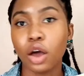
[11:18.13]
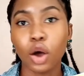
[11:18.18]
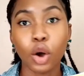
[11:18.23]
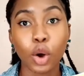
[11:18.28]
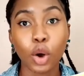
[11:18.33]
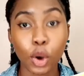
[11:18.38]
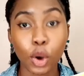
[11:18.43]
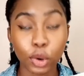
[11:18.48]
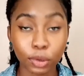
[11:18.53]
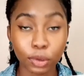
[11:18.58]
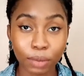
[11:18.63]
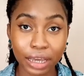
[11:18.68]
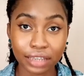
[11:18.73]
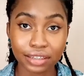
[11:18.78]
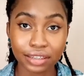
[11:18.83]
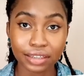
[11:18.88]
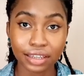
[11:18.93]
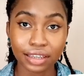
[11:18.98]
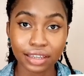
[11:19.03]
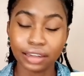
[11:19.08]
on my
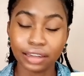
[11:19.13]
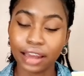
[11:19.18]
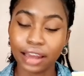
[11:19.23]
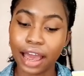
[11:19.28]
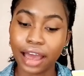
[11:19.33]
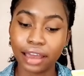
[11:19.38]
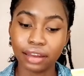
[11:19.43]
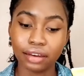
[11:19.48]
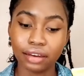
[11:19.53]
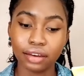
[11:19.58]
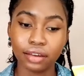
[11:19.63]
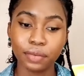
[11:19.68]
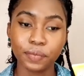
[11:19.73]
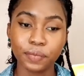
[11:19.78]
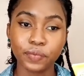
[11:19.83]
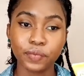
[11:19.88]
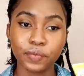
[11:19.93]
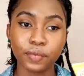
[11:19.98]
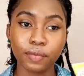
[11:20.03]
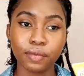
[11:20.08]
skin, and
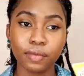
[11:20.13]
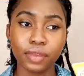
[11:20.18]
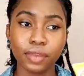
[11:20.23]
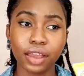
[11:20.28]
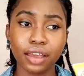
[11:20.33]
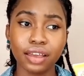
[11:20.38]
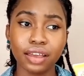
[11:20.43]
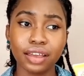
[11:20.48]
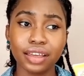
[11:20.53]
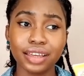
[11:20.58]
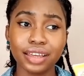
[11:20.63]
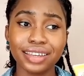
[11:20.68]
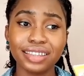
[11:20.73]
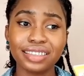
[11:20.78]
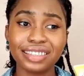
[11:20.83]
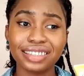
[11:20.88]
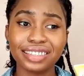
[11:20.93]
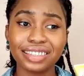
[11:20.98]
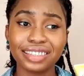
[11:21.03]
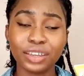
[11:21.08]
it's,
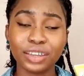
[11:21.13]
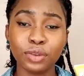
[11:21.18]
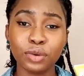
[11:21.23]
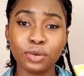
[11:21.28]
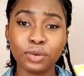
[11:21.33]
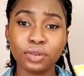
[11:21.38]
you know,